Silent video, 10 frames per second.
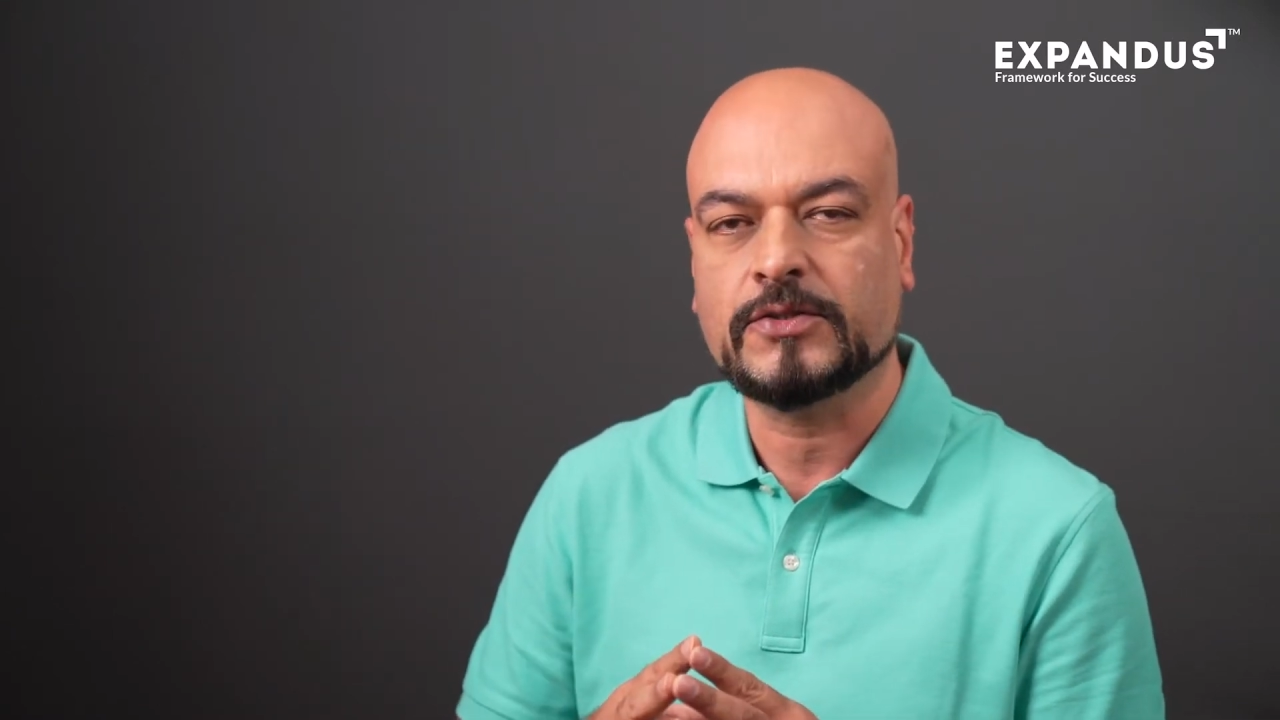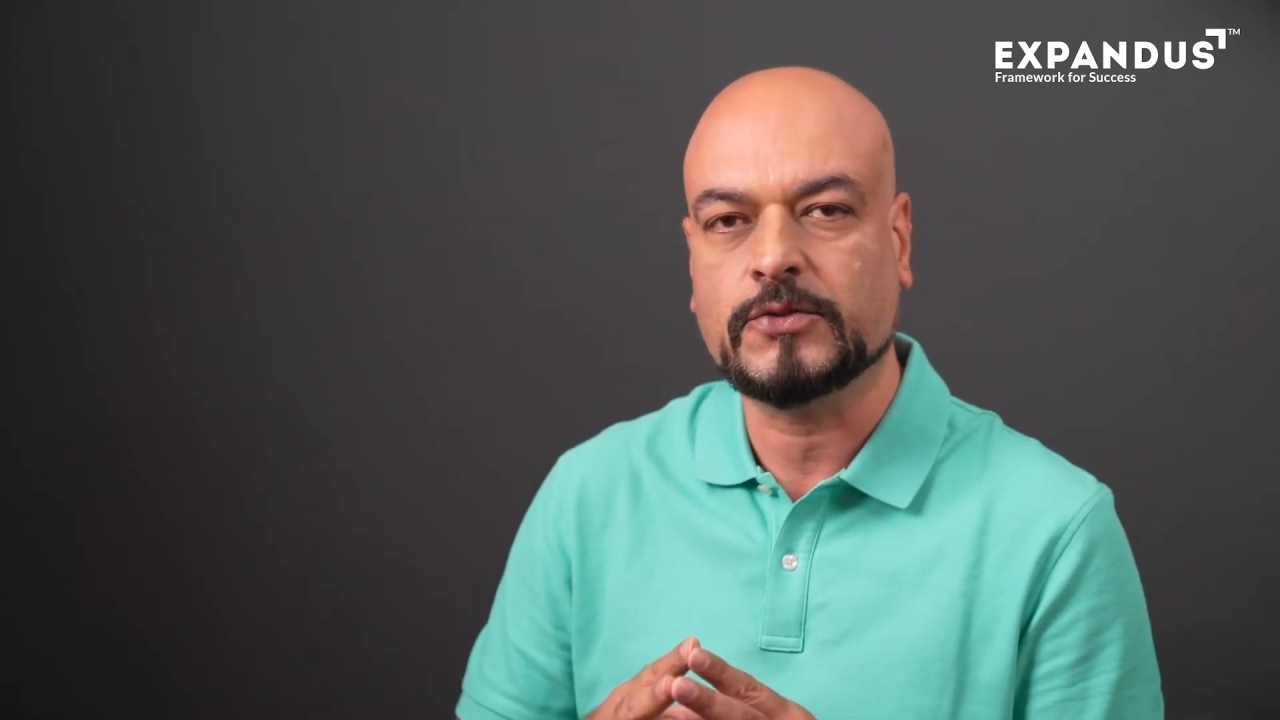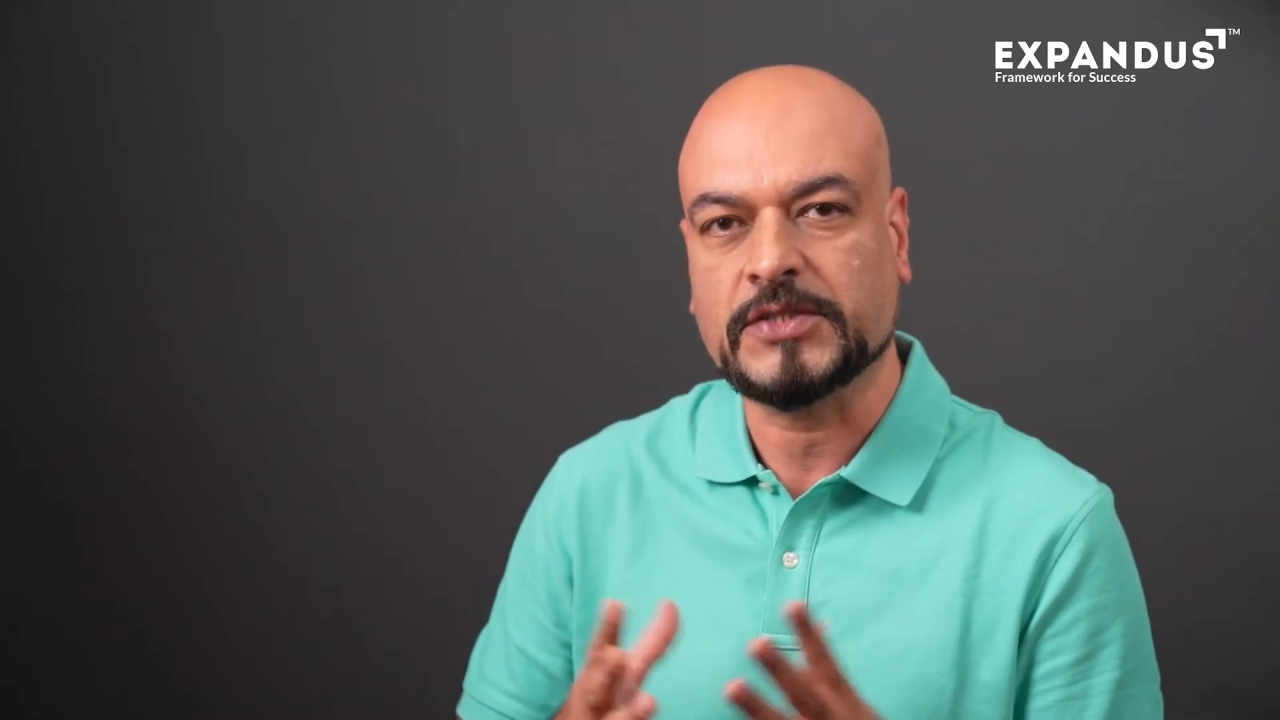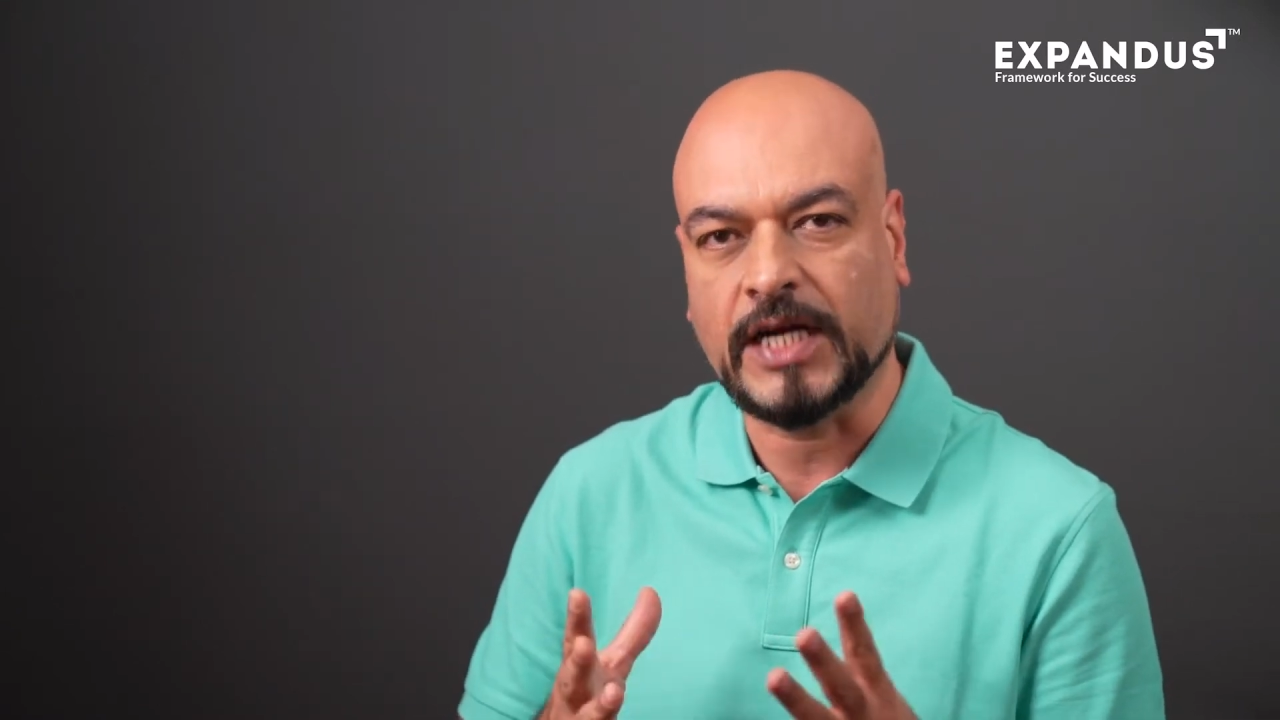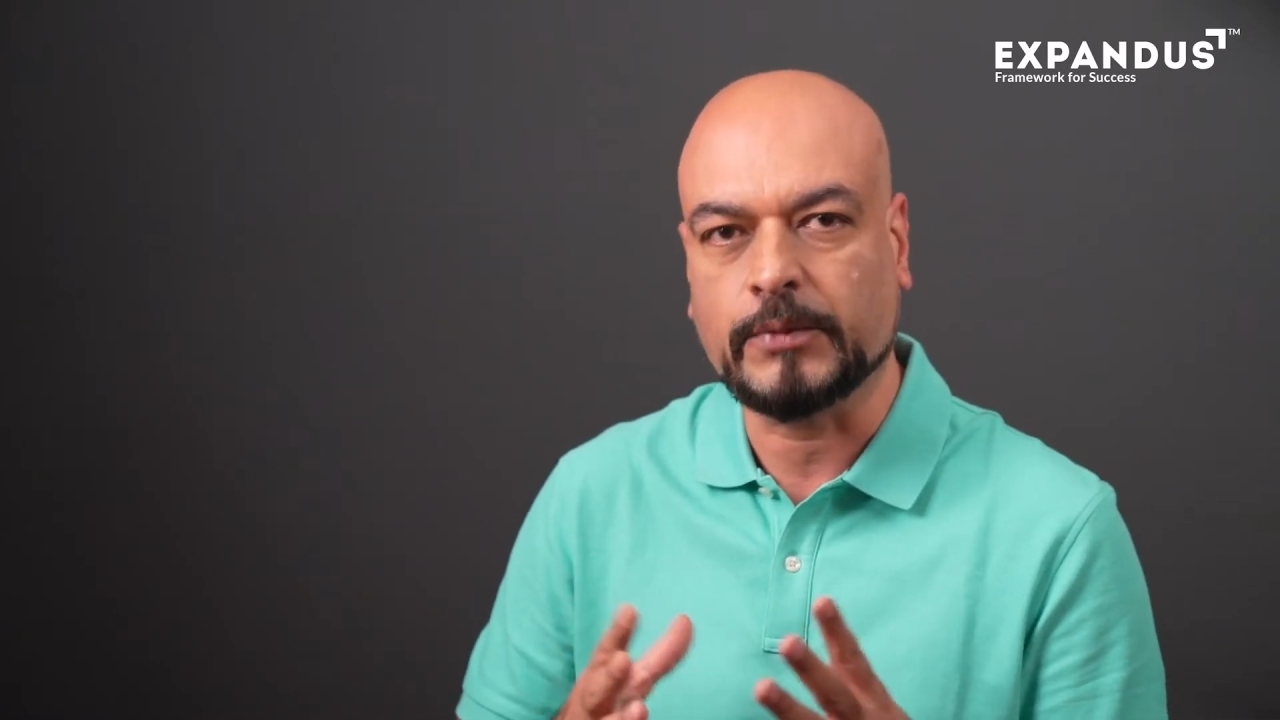to
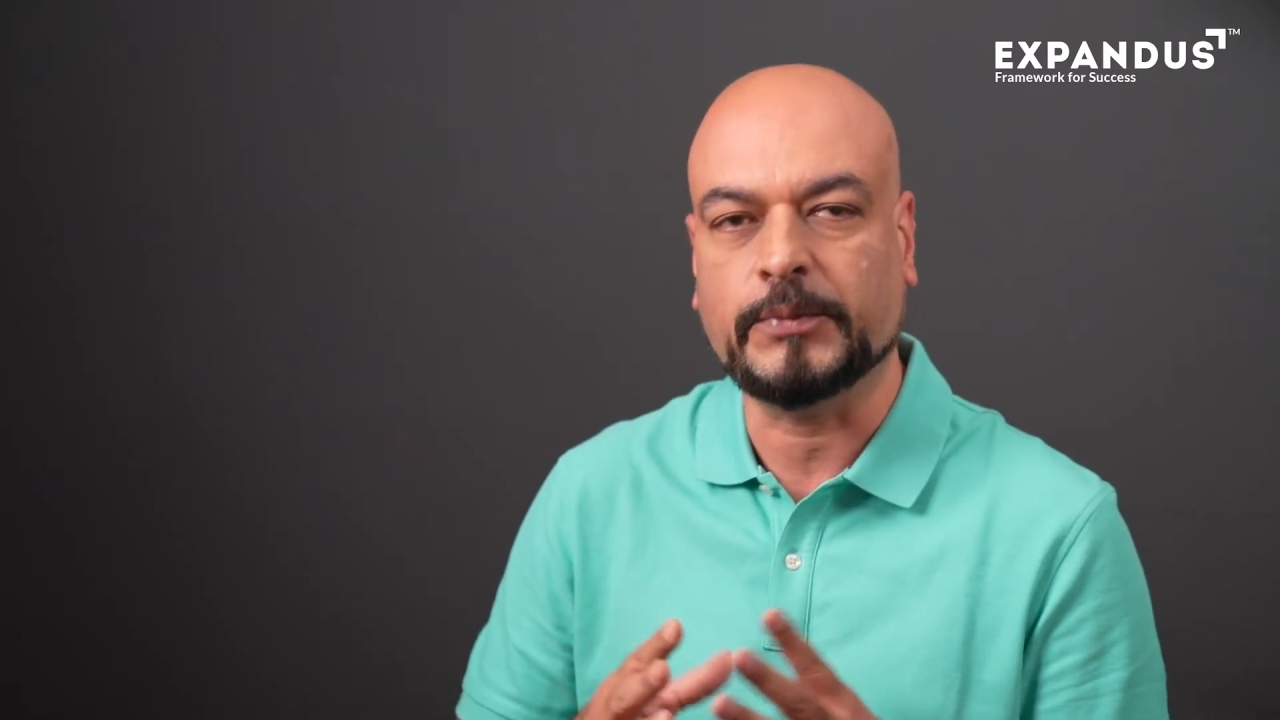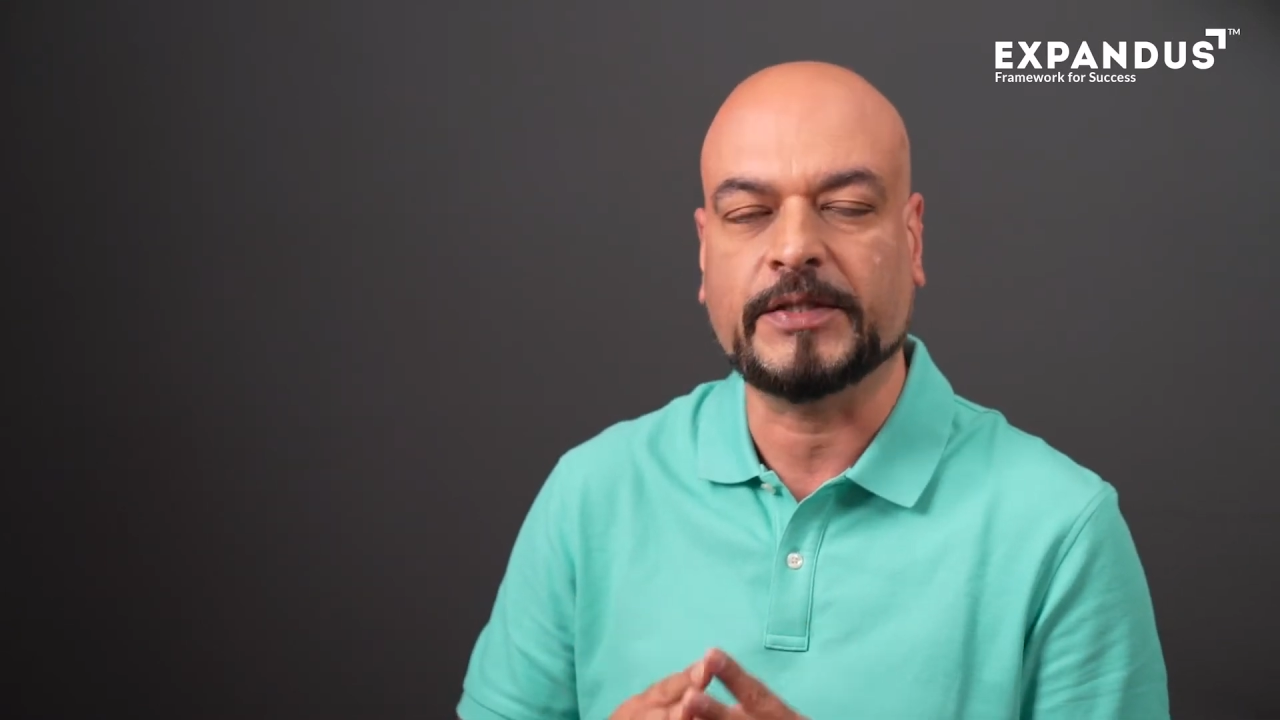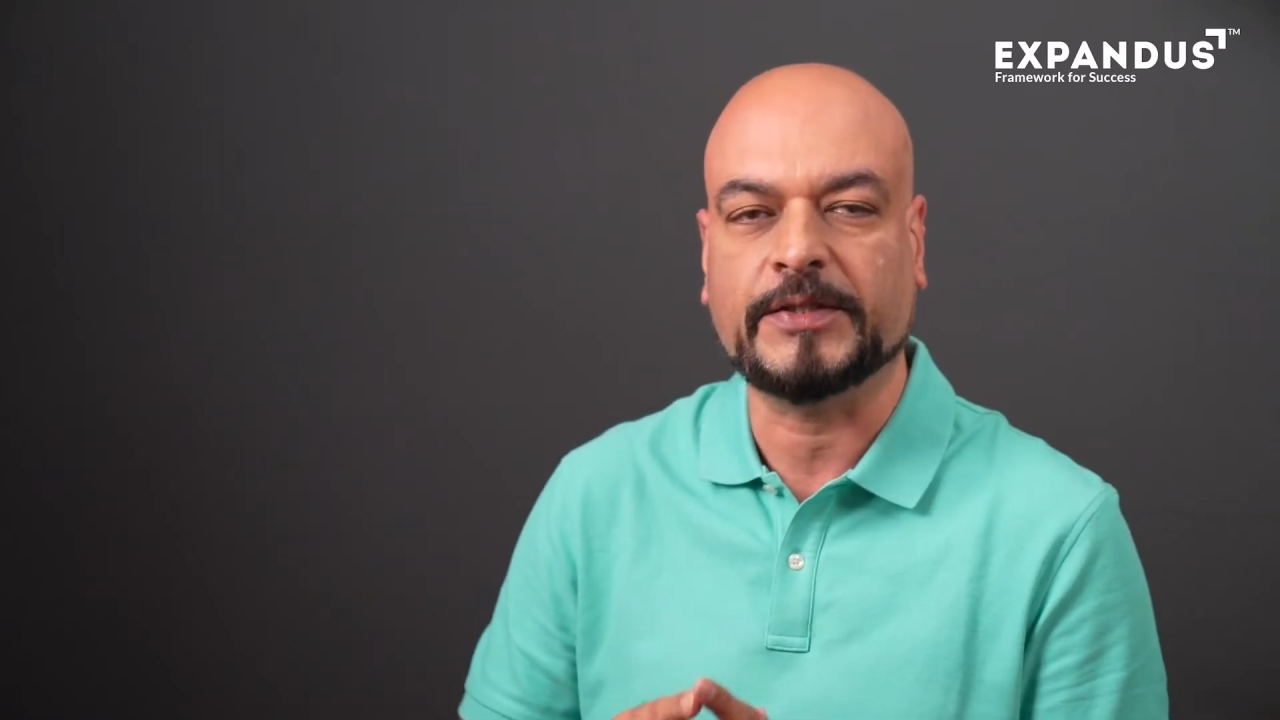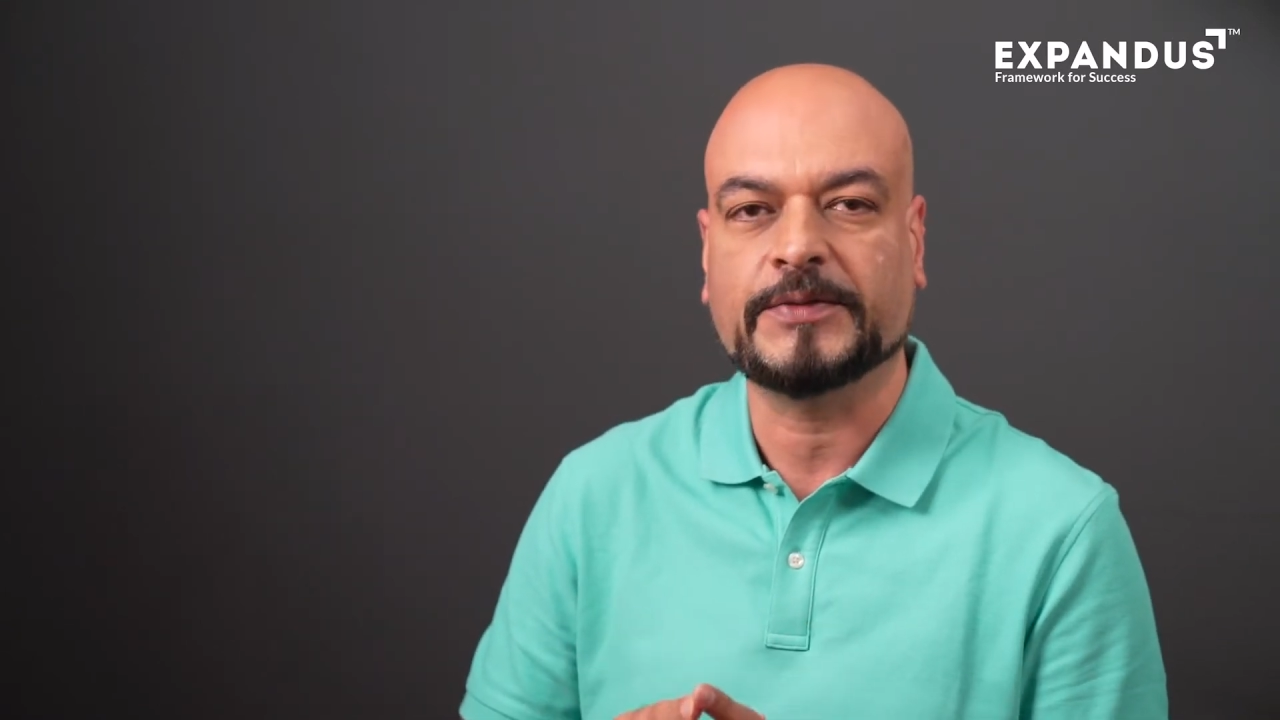start with.